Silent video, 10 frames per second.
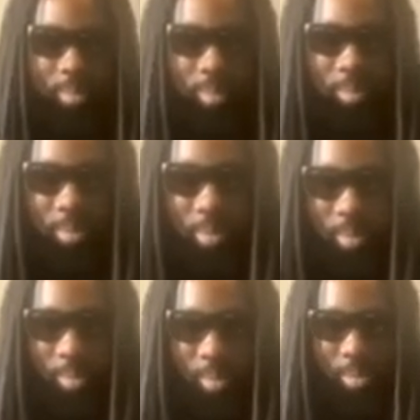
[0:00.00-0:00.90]

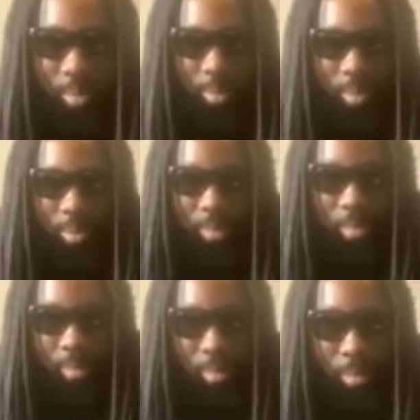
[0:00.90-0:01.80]

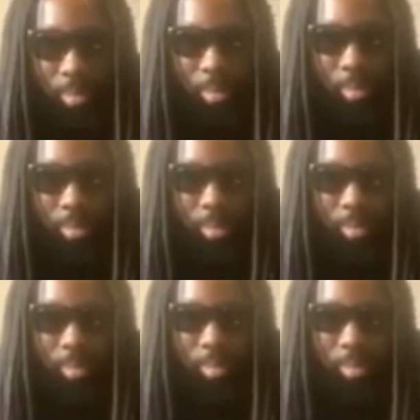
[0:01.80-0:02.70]

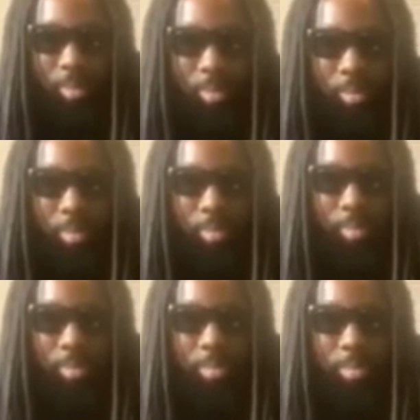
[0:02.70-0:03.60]

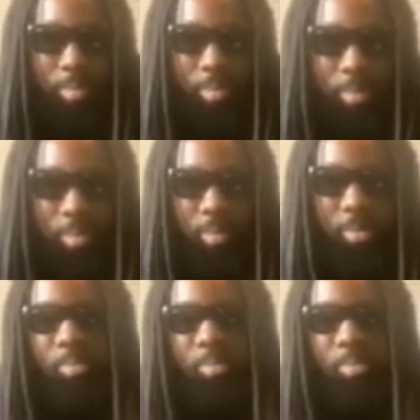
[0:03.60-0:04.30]
No words are spoken by the person on screen.